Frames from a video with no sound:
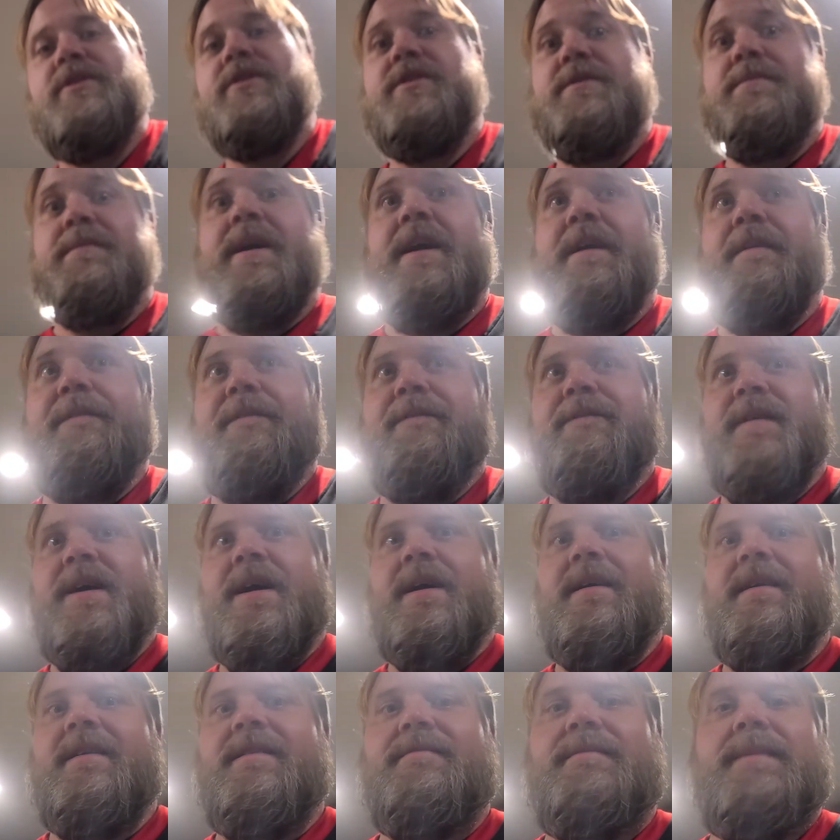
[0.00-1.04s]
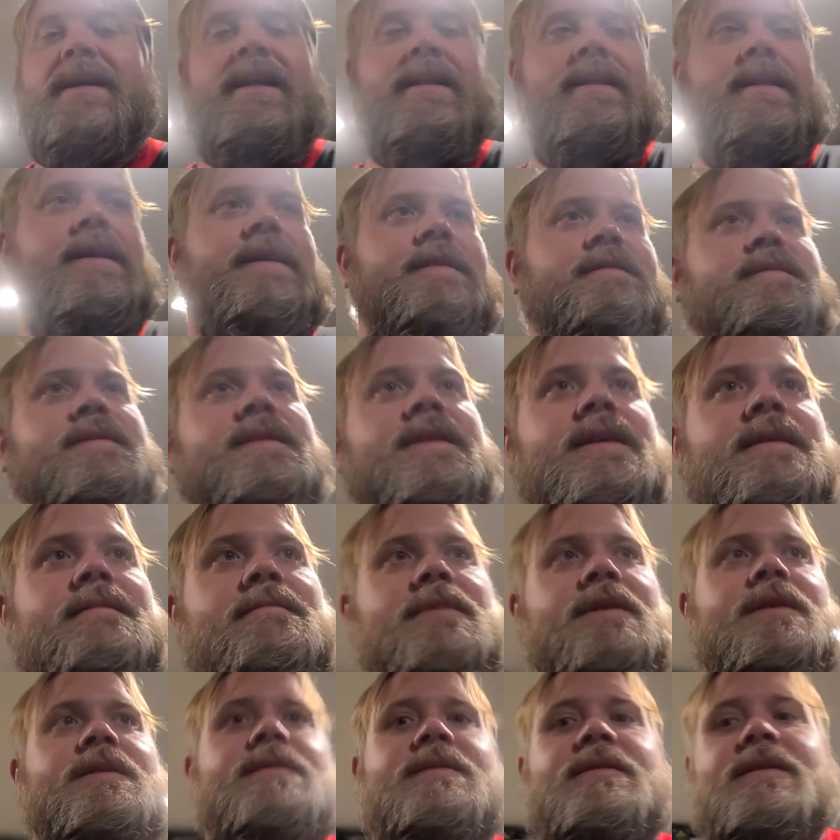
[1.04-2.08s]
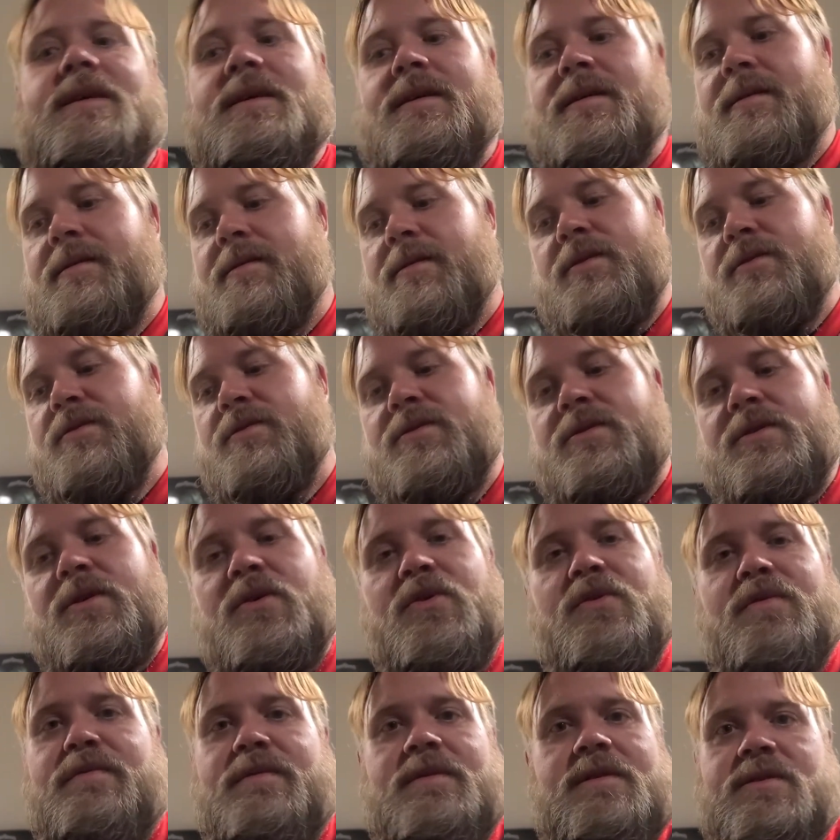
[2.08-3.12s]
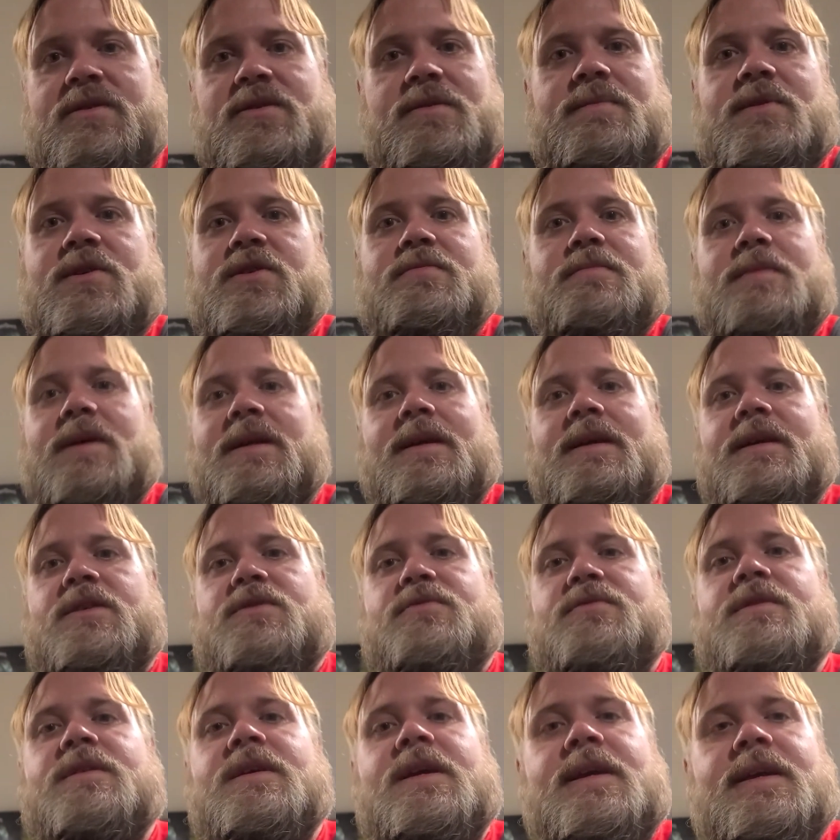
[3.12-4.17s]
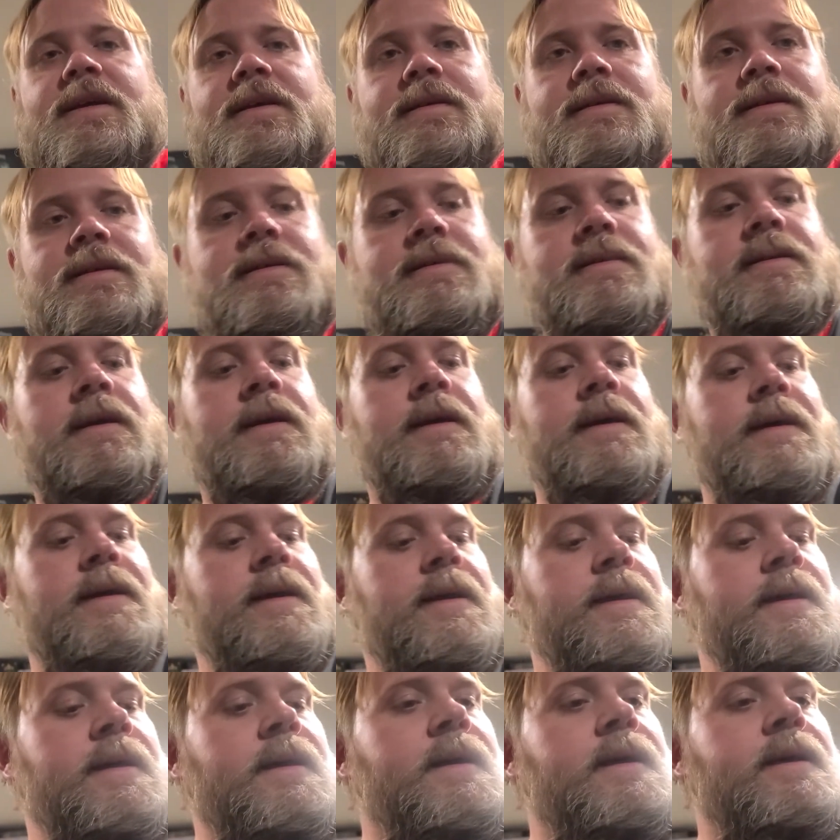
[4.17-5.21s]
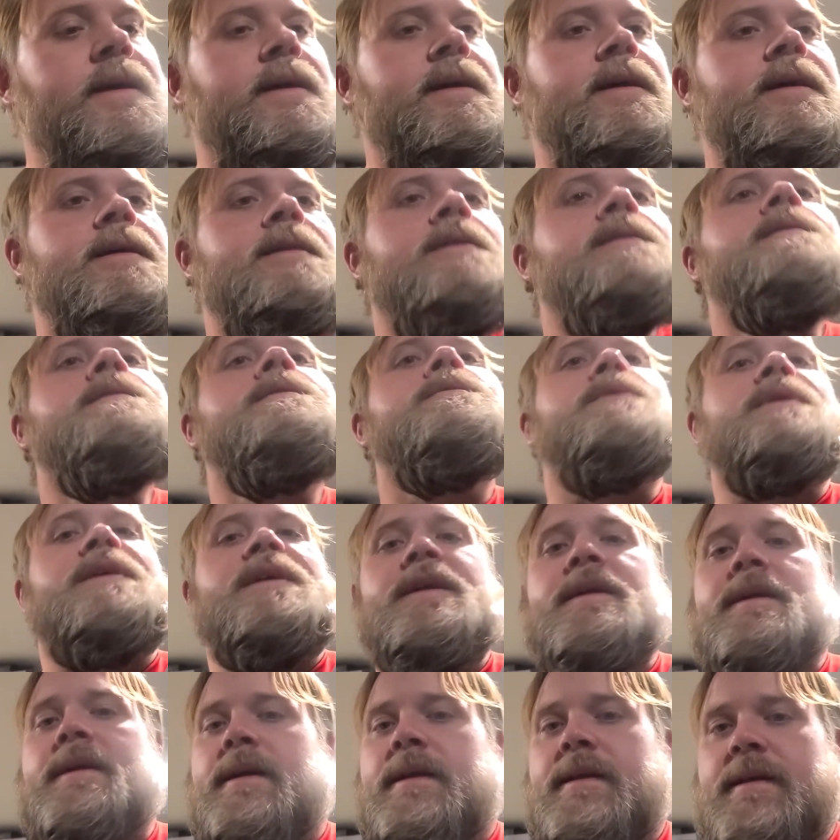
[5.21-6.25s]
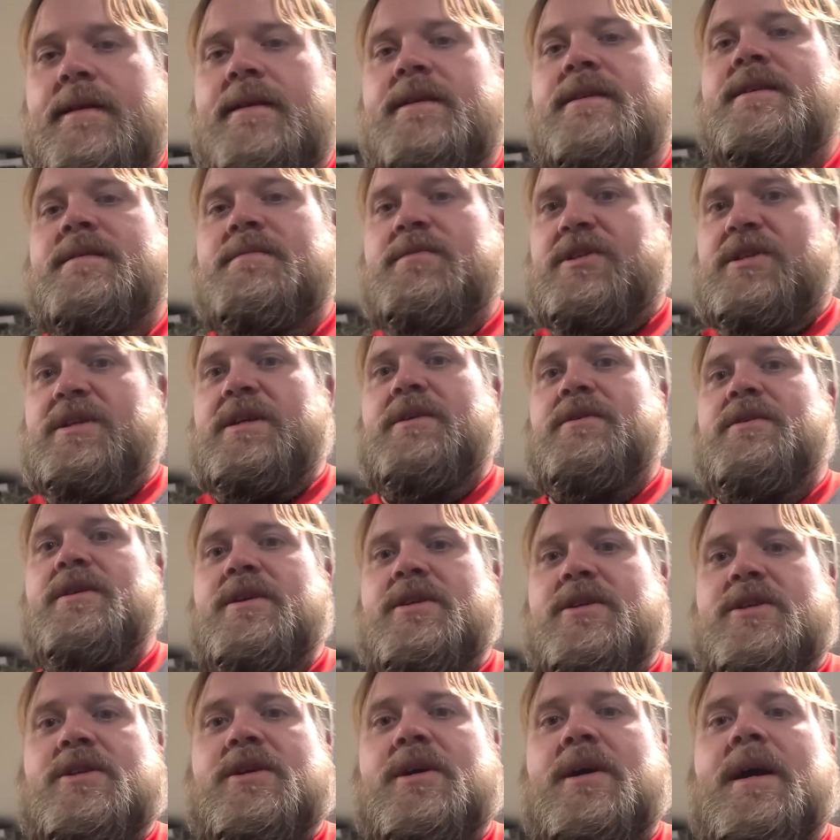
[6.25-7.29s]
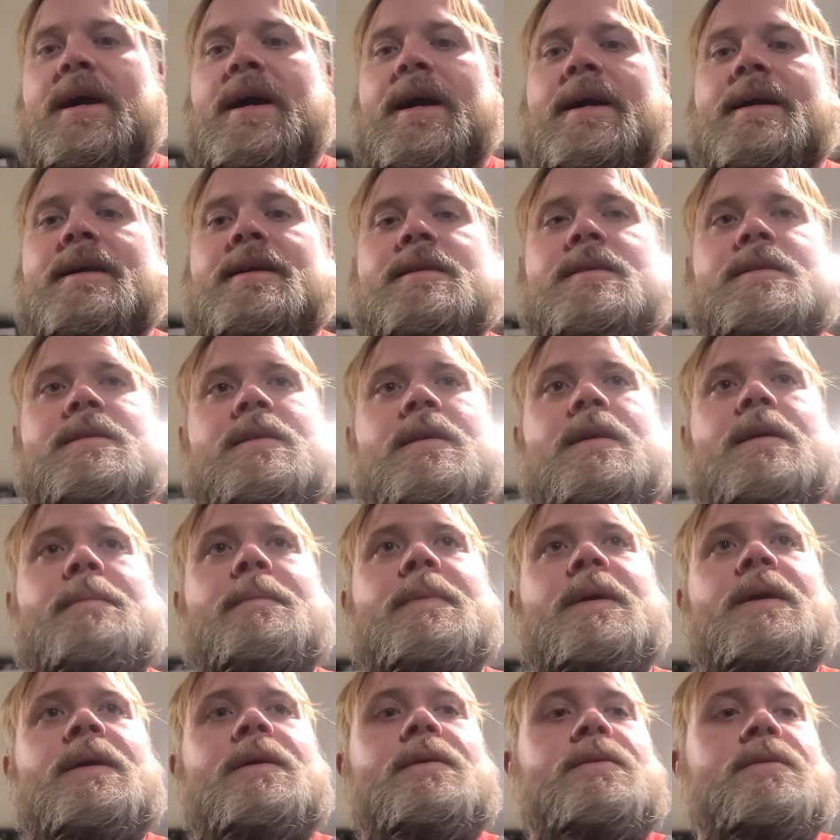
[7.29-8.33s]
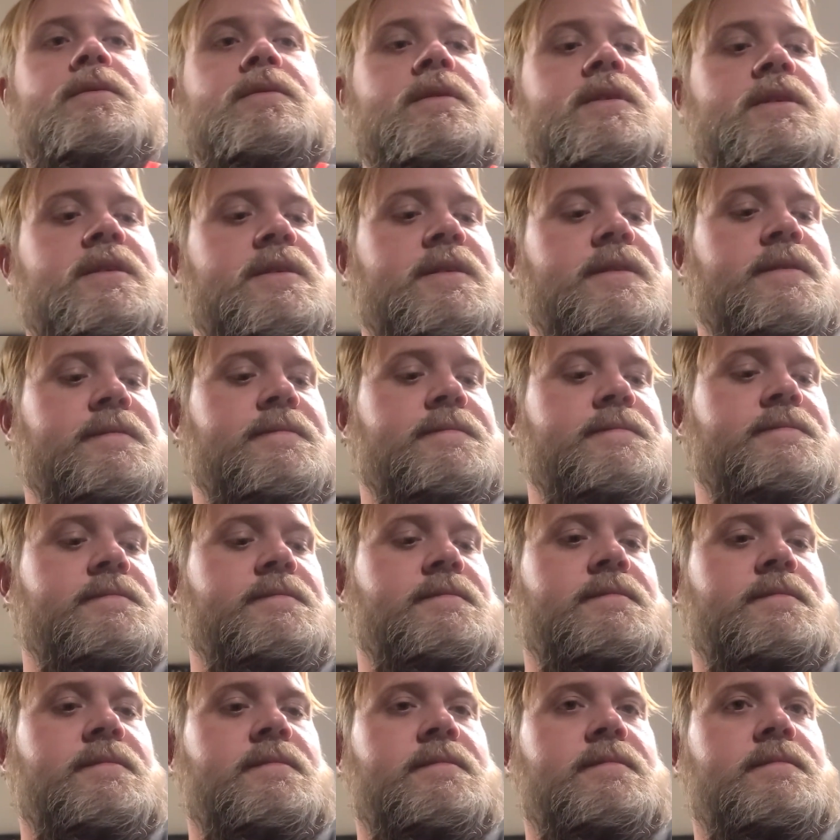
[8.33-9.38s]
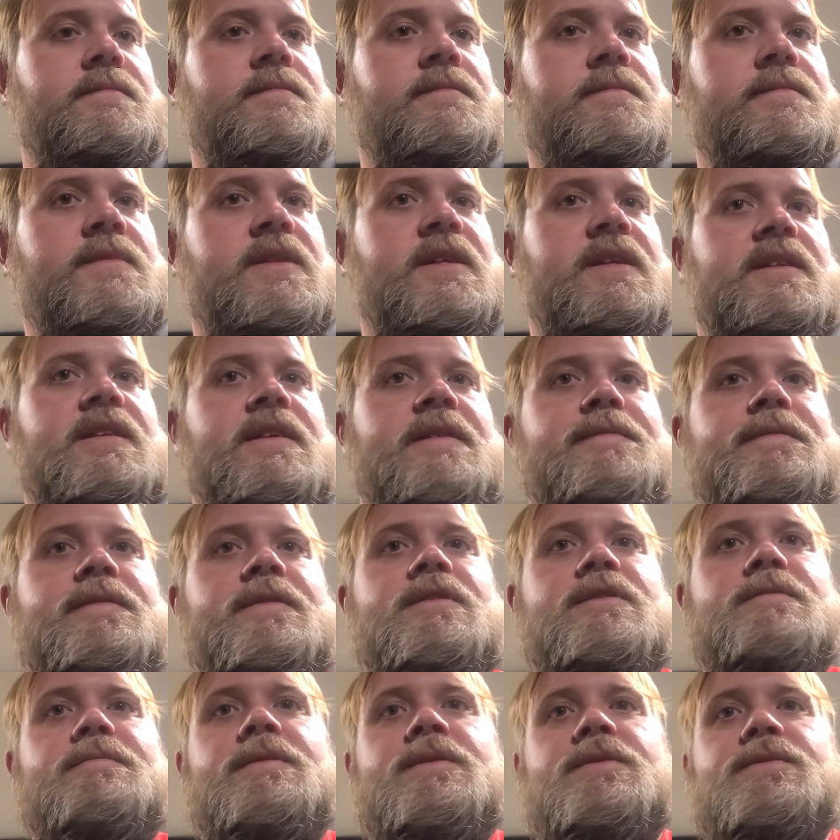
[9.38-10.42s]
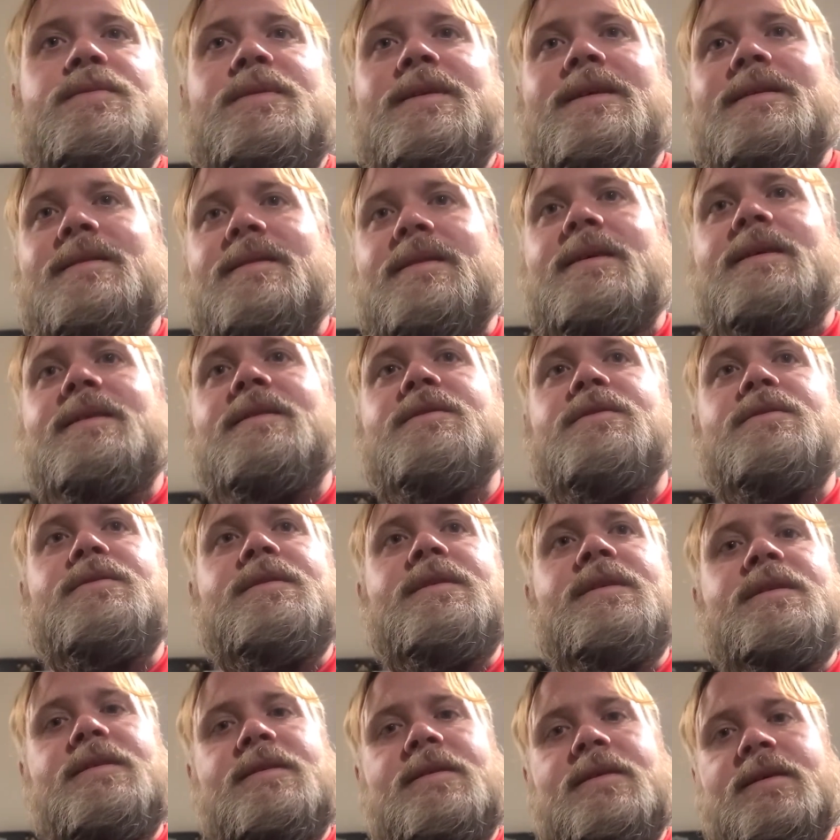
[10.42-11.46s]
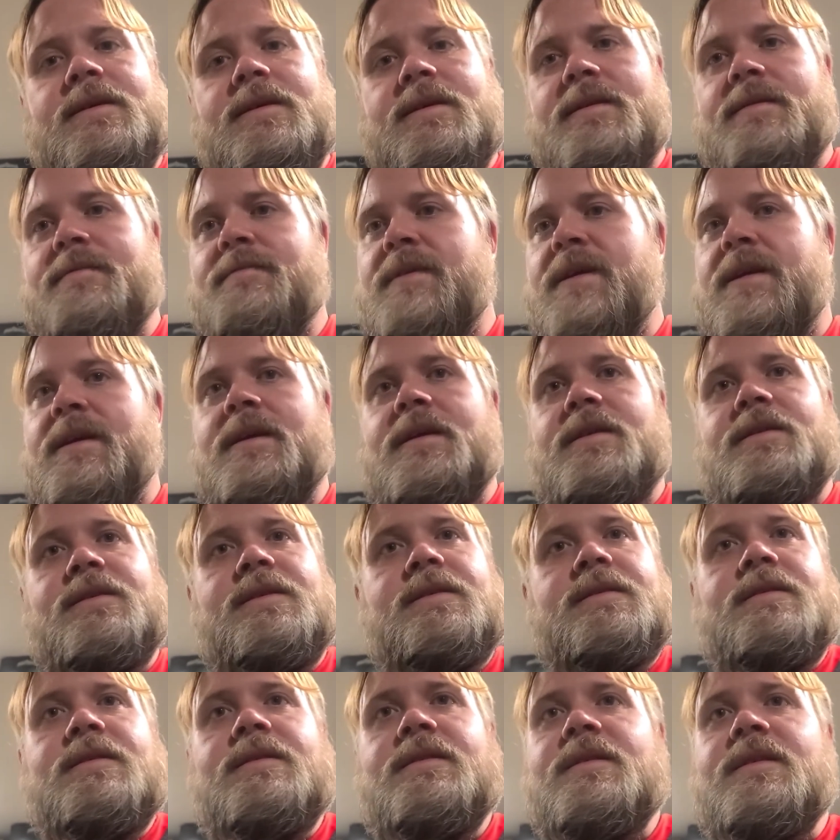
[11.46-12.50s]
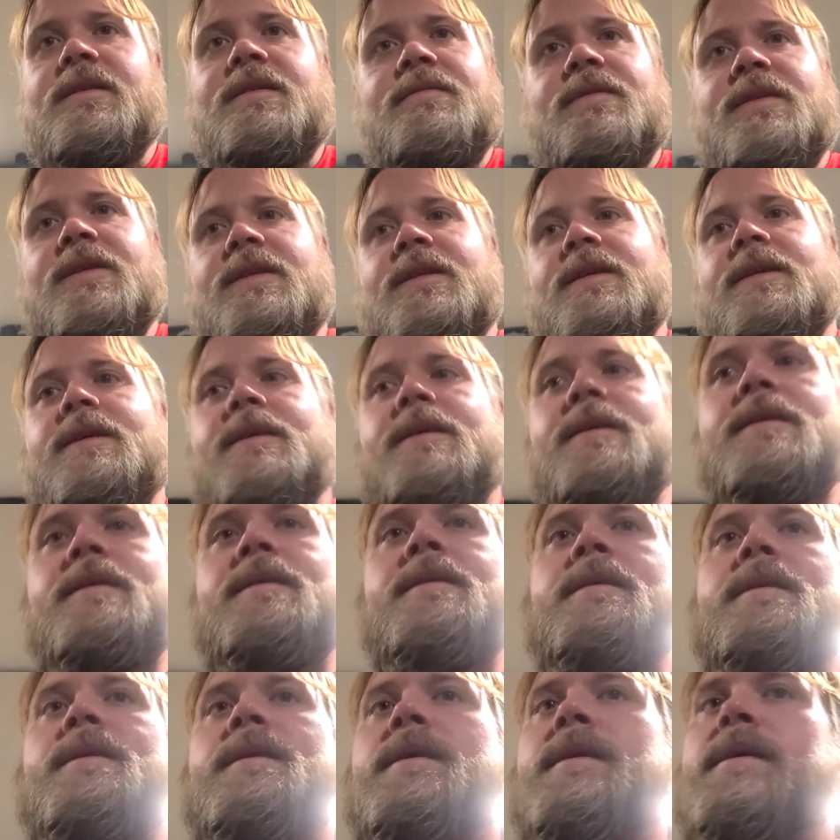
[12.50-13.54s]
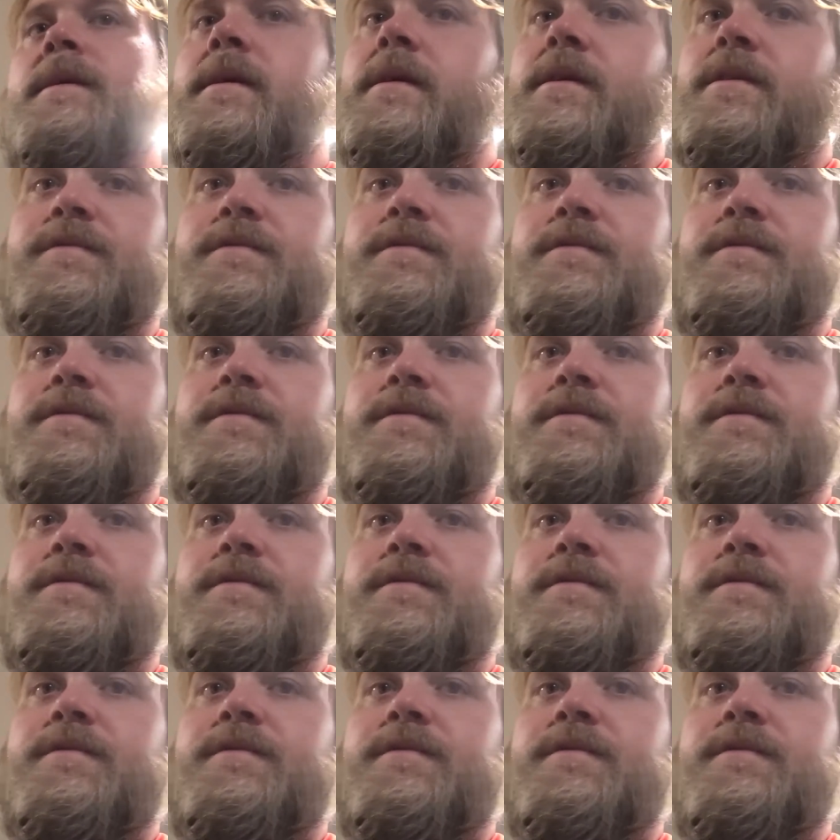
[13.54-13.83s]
is my find of my lifetime because those go for so much money, it's ridiculous. We could get into some serious talks about the difference between Laserdisc and VHS and DVD and